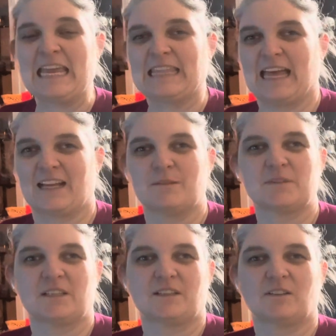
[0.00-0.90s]
That comes
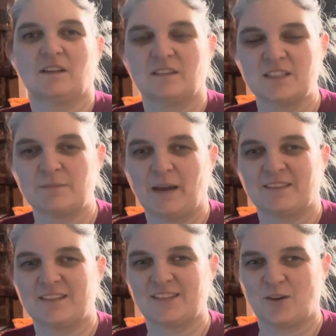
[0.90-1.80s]
later on this
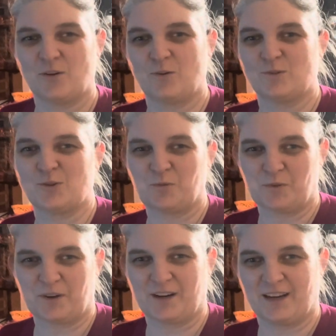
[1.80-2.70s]
month, so don't
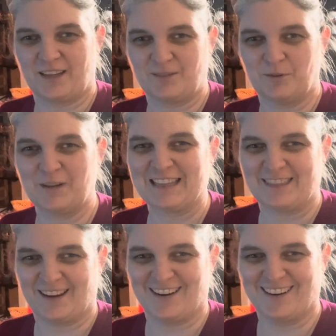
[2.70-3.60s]
worry, we'll get
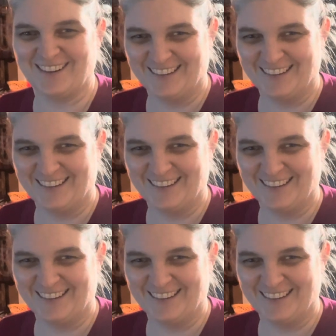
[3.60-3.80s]
there.